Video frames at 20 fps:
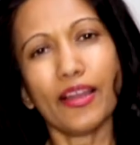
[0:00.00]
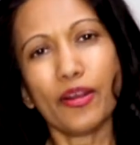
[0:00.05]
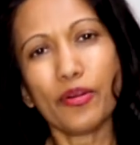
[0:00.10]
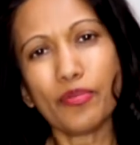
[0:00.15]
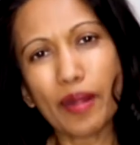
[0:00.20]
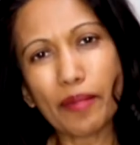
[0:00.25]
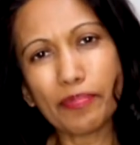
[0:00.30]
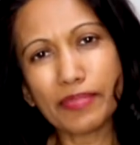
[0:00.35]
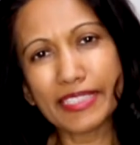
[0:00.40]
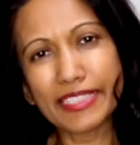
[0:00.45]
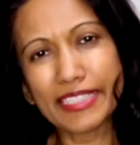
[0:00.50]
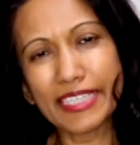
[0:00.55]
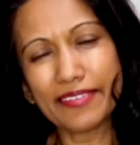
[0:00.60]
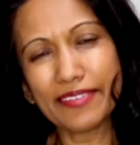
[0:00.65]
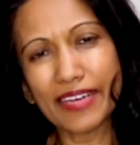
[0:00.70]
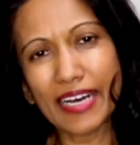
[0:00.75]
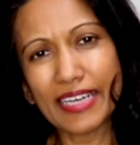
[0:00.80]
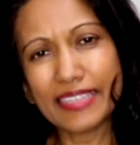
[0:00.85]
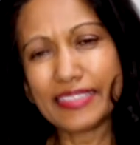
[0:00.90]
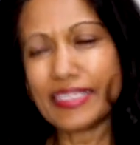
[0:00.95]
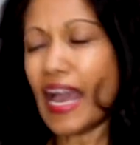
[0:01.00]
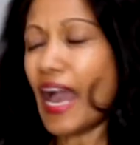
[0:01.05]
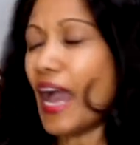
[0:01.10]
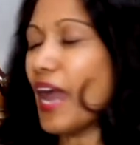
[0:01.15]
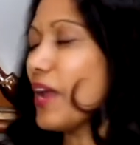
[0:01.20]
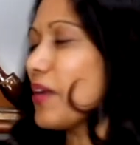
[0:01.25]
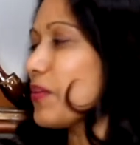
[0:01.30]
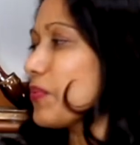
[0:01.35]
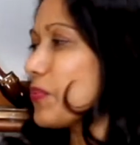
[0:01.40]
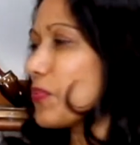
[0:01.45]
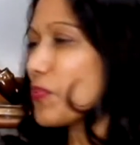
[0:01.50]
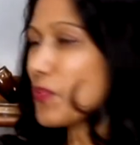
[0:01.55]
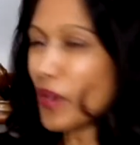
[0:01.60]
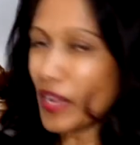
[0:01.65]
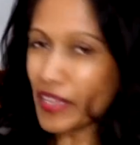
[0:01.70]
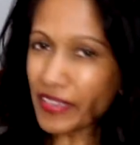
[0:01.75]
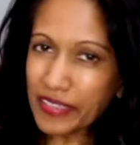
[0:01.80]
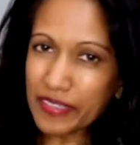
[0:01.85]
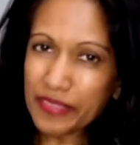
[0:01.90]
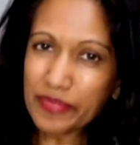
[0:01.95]
Rebel Divas and
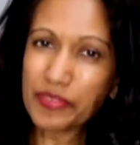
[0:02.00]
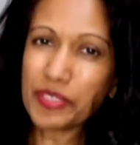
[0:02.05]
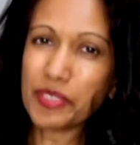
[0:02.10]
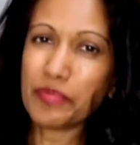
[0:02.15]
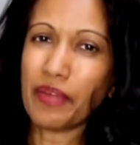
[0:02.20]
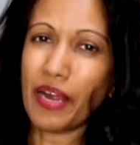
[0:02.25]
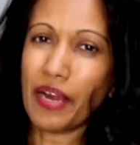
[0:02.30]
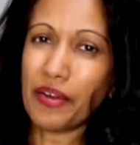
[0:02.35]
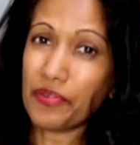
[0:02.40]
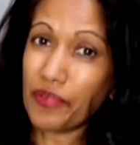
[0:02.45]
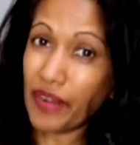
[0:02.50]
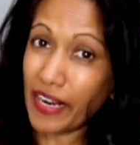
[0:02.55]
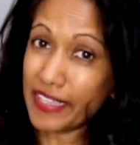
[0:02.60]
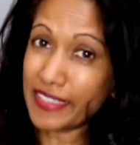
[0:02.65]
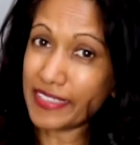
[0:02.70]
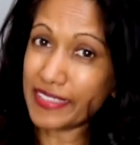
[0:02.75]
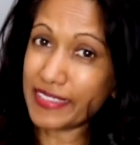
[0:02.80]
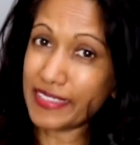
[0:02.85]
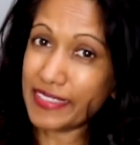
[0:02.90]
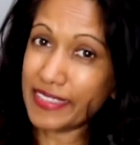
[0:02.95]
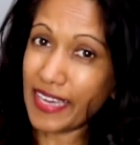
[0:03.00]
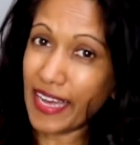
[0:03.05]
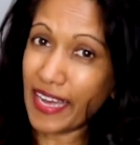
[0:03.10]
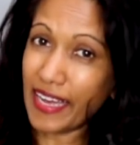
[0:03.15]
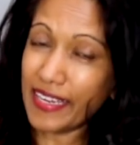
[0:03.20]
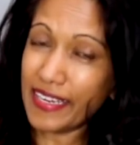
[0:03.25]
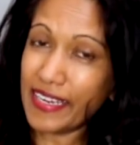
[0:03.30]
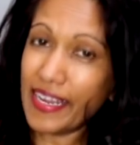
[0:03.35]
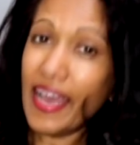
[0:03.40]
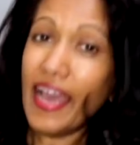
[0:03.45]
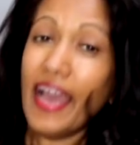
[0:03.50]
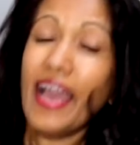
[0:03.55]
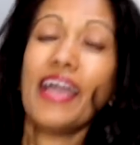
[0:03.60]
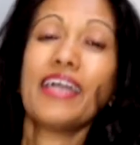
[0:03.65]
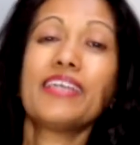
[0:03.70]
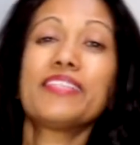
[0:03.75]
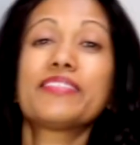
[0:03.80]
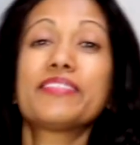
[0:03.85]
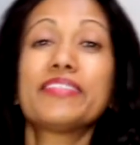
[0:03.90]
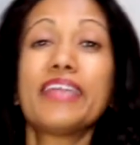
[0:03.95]
welcome to my Writer's Den.
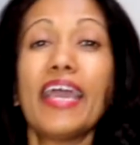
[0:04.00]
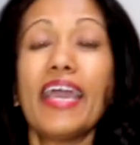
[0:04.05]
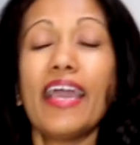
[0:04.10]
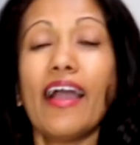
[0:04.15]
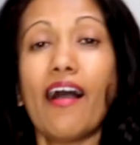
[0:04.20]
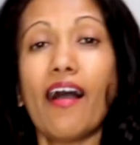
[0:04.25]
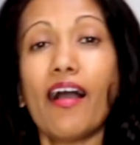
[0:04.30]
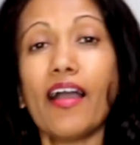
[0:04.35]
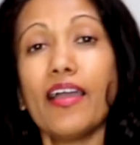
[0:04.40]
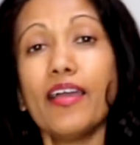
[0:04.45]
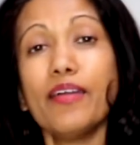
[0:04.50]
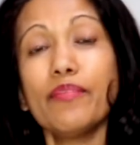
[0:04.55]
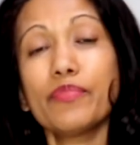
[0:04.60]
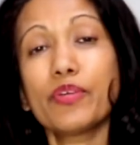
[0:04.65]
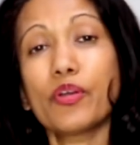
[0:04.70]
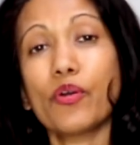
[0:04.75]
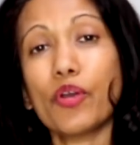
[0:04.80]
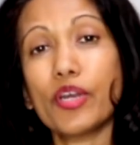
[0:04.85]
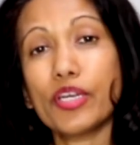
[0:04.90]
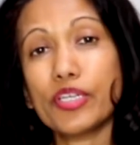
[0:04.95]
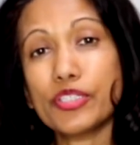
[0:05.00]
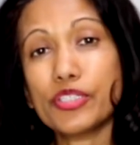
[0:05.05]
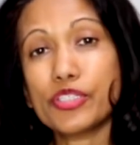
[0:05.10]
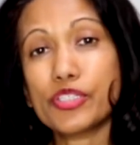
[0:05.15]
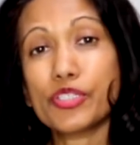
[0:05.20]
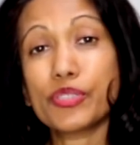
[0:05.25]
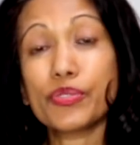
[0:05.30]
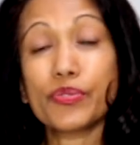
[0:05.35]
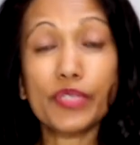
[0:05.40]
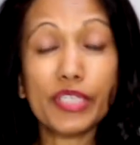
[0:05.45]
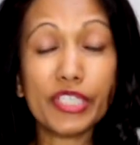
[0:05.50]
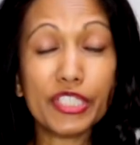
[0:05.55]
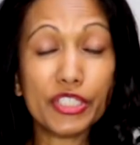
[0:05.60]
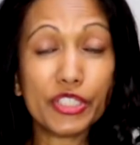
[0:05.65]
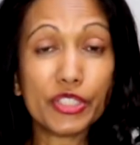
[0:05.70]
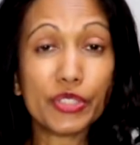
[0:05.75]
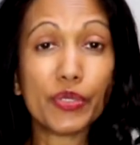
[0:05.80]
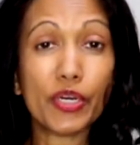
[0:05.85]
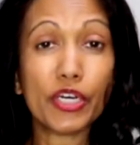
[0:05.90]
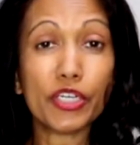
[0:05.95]
Today I am going to read
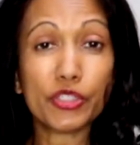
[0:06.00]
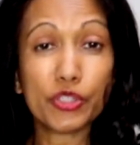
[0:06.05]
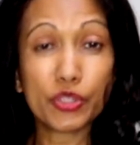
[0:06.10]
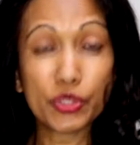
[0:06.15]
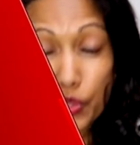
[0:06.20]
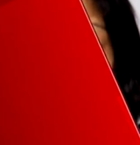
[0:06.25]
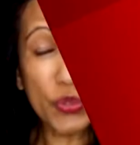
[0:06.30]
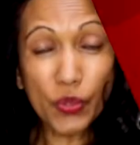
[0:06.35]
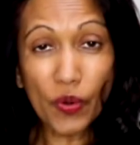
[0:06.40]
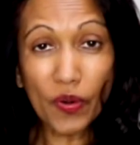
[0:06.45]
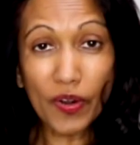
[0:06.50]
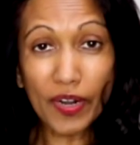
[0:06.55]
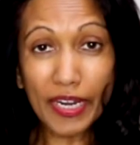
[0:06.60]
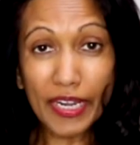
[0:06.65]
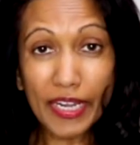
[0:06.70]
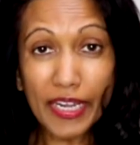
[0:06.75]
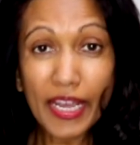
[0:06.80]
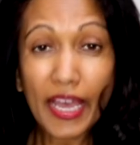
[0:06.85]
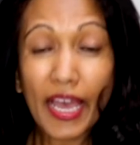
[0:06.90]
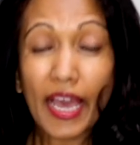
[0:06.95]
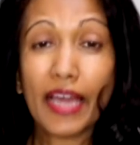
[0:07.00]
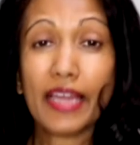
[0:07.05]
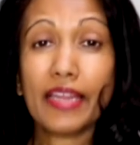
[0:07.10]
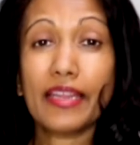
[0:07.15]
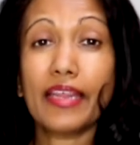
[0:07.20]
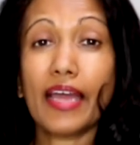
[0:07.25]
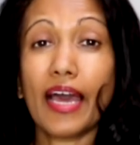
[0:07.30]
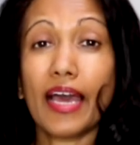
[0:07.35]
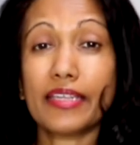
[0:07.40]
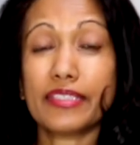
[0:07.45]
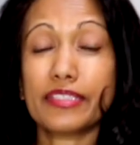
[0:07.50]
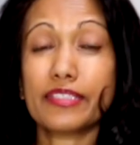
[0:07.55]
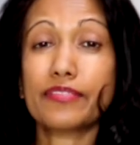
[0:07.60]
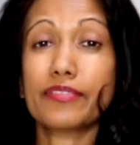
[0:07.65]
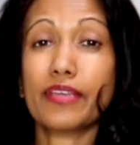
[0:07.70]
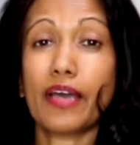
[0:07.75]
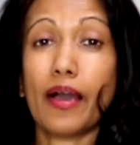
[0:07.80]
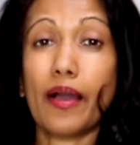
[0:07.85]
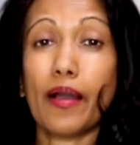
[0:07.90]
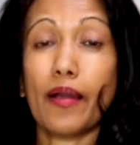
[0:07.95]
you a story that's
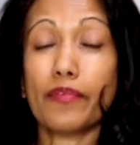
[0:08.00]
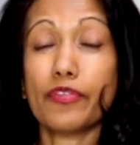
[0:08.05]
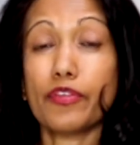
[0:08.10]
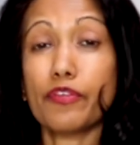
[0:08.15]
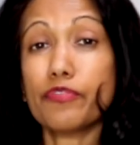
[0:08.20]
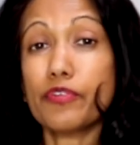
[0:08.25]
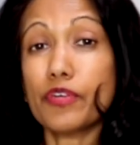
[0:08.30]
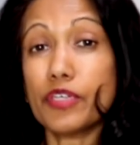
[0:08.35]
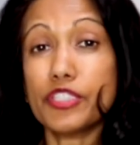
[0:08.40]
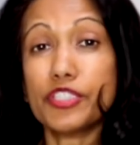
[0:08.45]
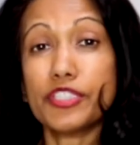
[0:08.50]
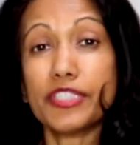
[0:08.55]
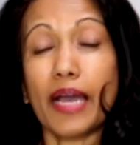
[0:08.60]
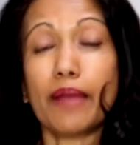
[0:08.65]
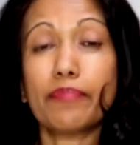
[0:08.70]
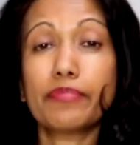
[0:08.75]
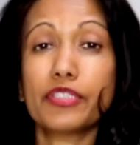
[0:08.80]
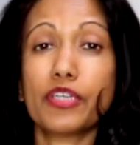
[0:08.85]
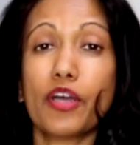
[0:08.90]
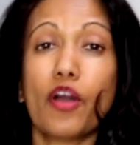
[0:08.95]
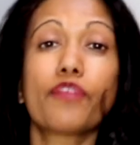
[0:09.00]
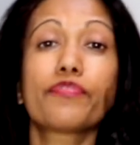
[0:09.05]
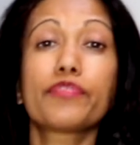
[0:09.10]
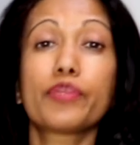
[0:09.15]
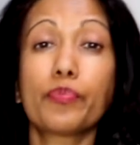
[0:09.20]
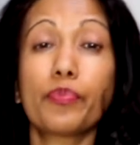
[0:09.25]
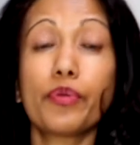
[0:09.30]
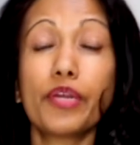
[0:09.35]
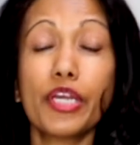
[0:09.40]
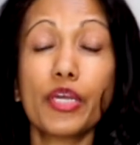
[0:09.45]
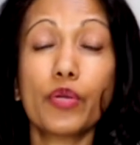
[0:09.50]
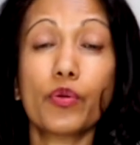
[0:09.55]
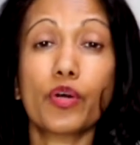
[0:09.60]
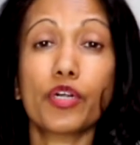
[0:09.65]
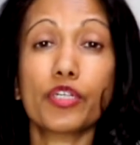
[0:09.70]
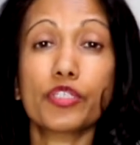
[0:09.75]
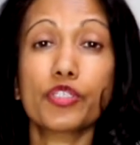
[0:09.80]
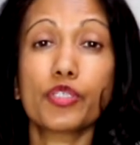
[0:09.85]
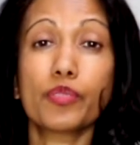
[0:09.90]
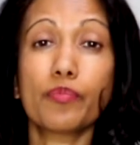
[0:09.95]
the first chapter of the
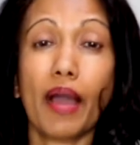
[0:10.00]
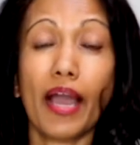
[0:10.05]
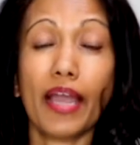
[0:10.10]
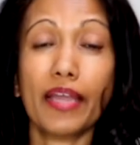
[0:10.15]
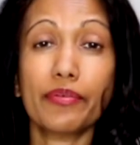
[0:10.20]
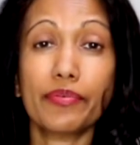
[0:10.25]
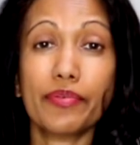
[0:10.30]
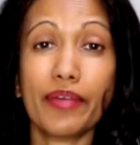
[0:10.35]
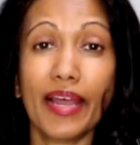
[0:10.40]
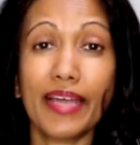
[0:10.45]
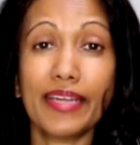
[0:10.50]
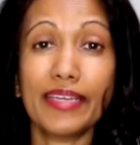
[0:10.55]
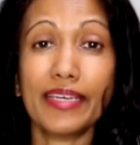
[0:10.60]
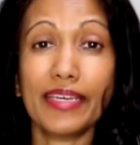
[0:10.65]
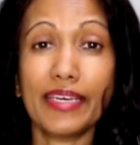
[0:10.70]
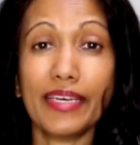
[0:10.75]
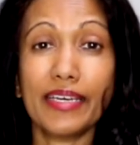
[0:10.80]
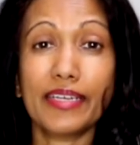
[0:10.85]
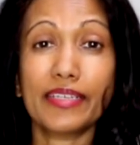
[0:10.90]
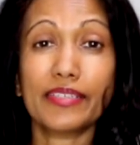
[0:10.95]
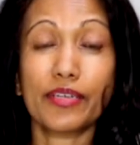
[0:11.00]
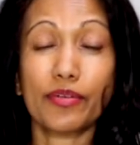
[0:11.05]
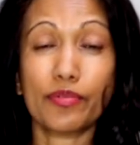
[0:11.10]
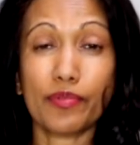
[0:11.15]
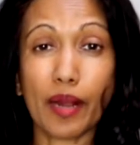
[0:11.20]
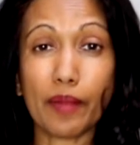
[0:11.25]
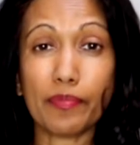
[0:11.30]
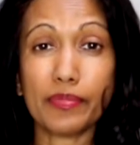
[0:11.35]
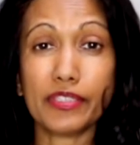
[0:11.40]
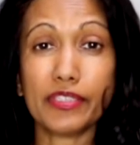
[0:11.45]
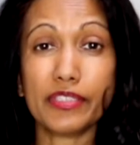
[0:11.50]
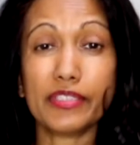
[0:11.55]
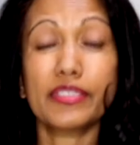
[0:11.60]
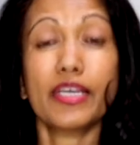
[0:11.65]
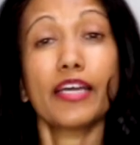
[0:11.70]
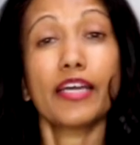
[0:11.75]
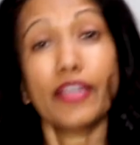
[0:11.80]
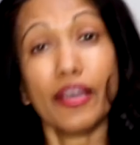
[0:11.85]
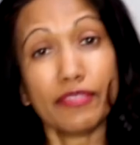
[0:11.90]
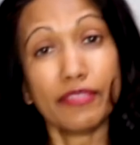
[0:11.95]
prequel to my Red-Heeled
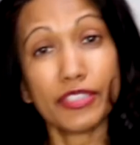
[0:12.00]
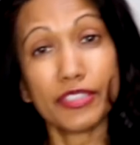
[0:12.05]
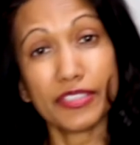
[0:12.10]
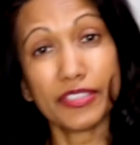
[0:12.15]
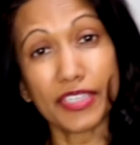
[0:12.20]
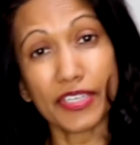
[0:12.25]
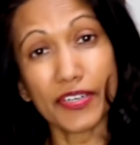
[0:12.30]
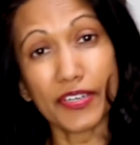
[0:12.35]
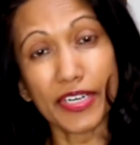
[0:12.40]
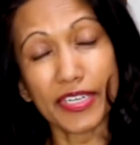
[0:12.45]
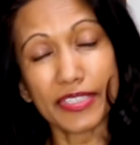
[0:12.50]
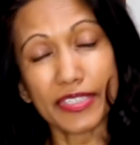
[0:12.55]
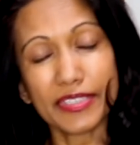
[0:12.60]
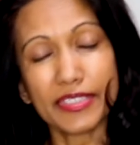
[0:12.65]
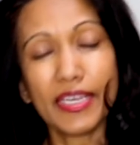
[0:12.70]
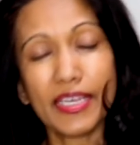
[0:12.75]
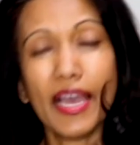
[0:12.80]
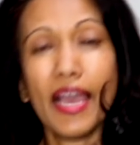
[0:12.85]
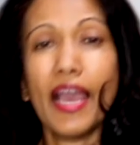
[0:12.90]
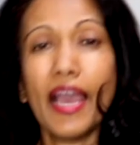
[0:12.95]
Rebels novel series.